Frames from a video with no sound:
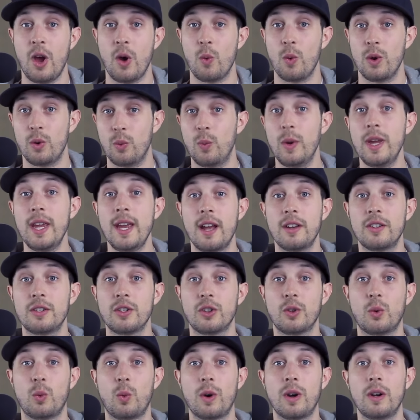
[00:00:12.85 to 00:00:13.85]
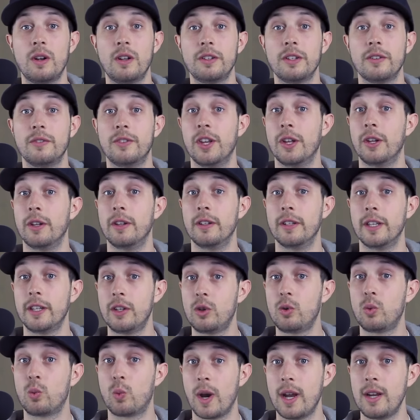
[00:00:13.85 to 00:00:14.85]
when we enter the world of the
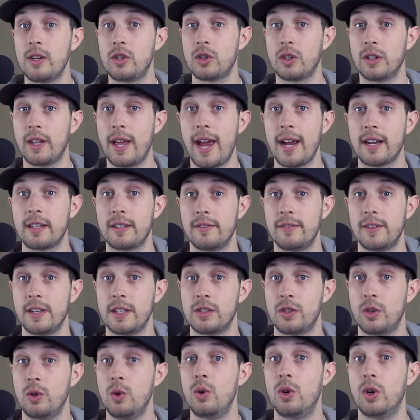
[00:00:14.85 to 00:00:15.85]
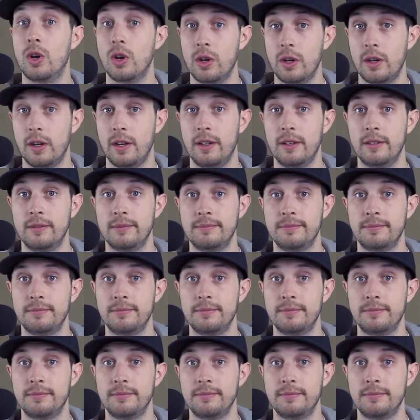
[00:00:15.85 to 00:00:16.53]
little racial activist who could